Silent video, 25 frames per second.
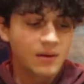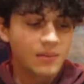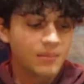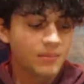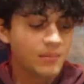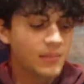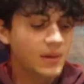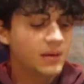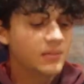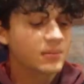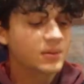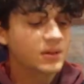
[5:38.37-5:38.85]

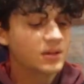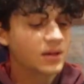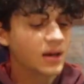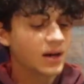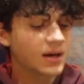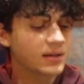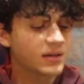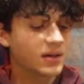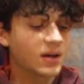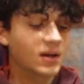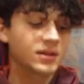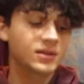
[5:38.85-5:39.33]
Maybe
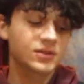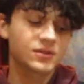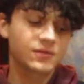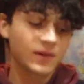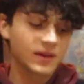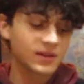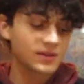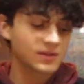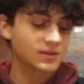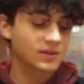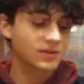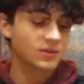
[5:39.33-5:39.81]
not as
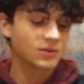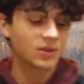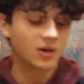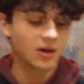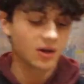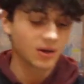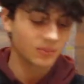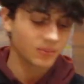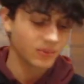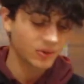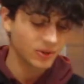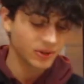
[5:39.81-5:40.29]
fast as a
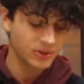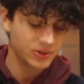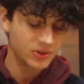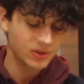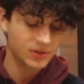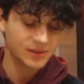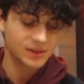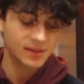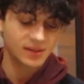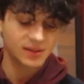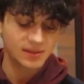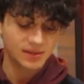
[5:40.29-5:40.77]
longboard
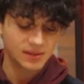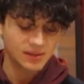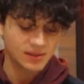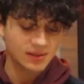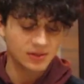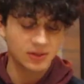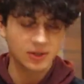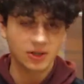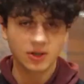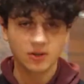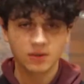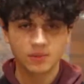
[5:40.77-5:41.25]
just because,
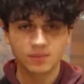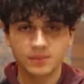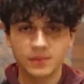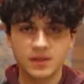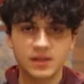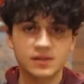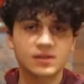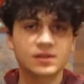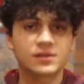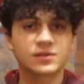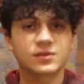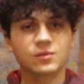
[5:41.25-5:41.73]
you know,
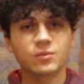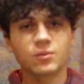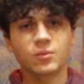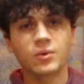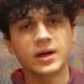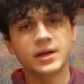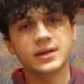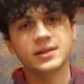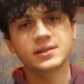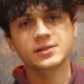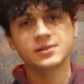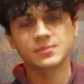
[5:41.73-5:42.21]
it doesn't
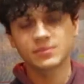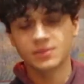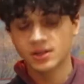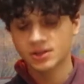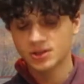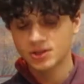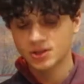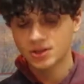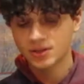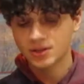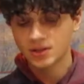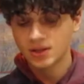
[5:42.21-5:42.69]
weigh as
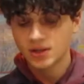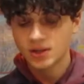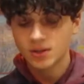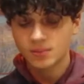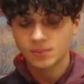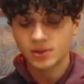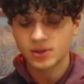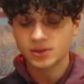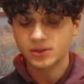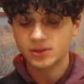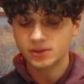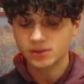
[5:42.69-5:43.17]
much,
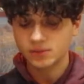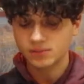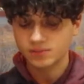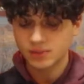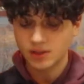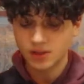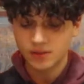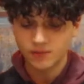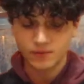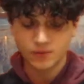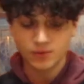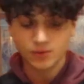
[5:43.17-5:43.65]
but
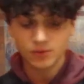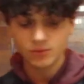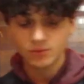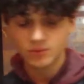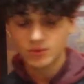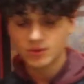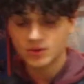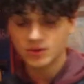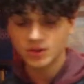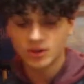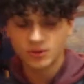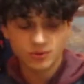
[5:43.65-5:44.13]
if you
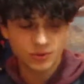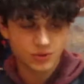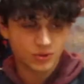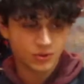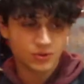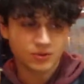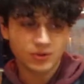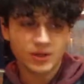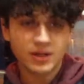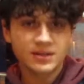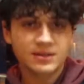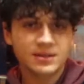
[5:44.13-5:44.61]
just go
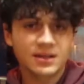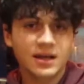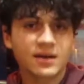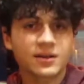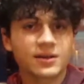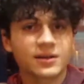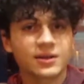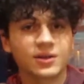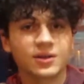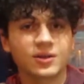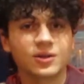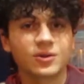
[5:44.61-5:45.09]
straight
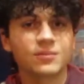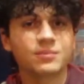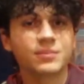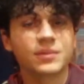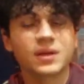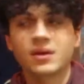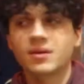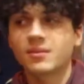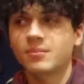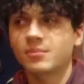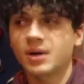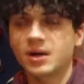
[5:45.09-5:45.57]
down a hill,
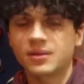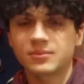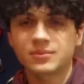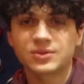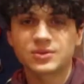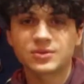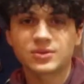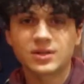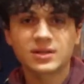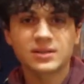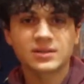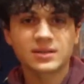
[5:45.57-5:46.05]
bomb
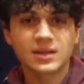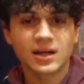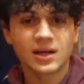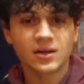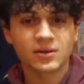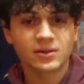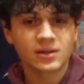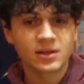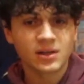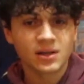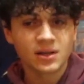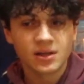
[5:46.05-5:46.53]
straight
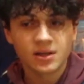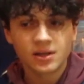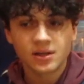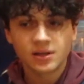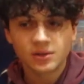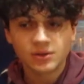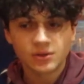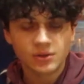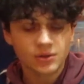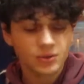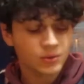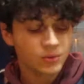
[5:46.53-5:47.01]
down,
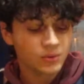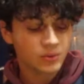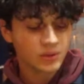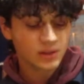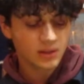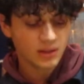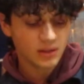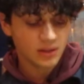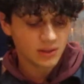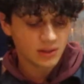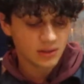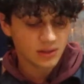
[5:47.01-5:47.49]
you
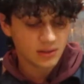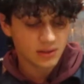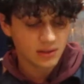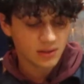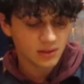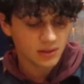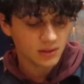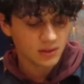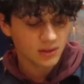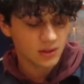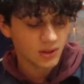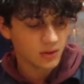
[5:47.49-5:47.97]

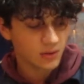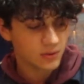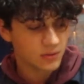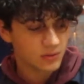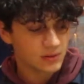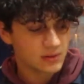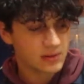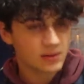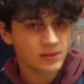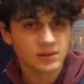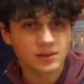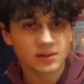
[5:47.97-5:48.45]
can go
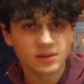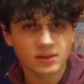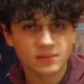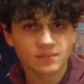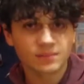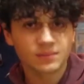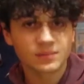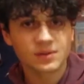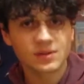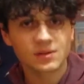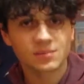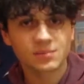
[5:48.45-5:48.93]
to
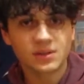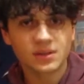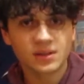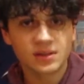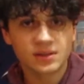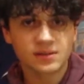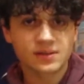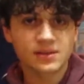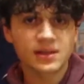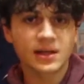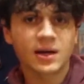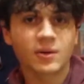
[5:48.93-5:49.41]

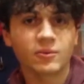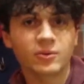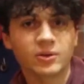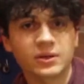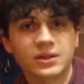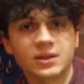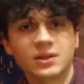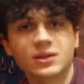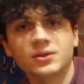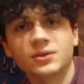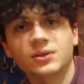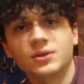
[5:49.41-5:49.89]
speeds that will
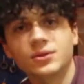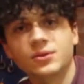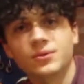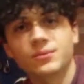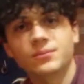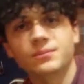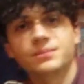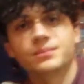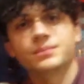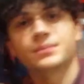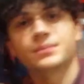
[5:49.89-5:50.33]
kill you.